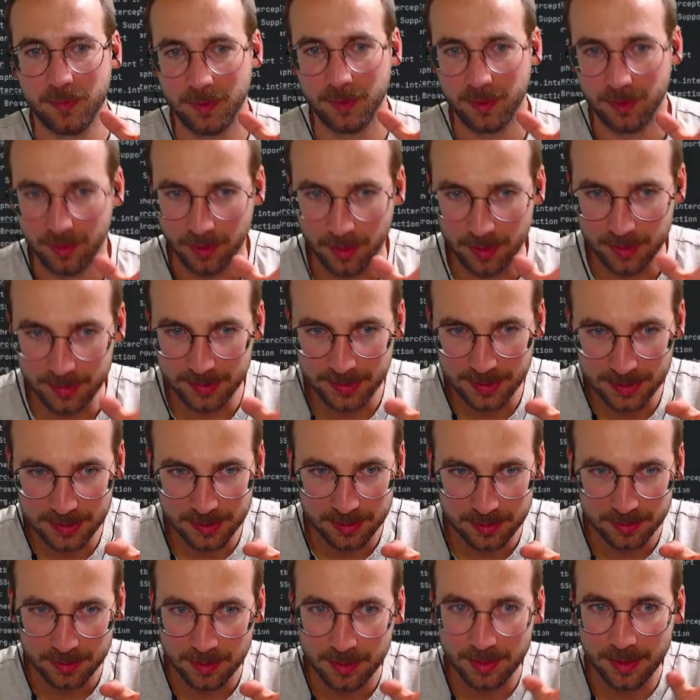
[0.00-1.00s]

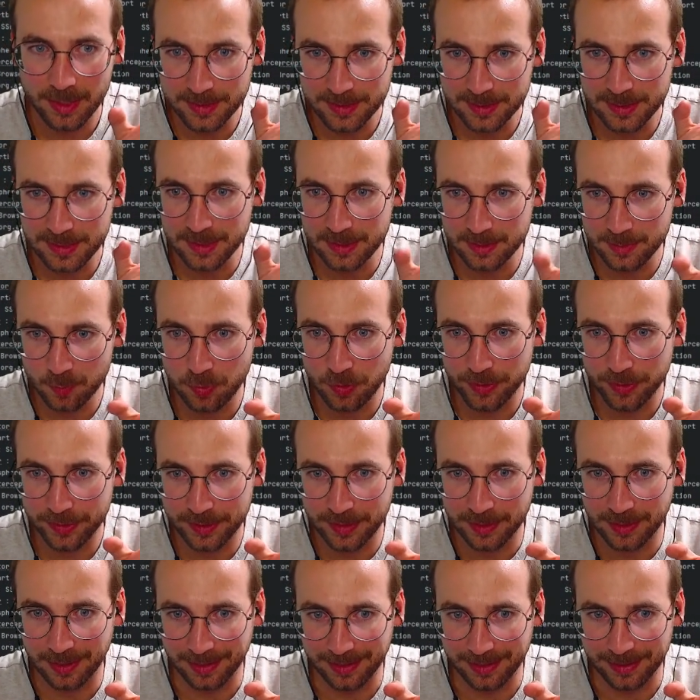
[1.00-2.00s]
This is pretty
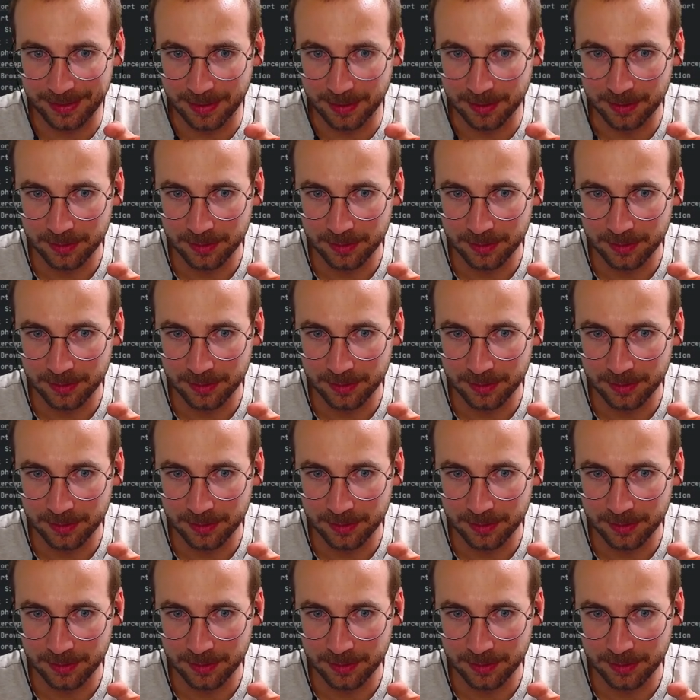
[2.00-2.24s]
clear.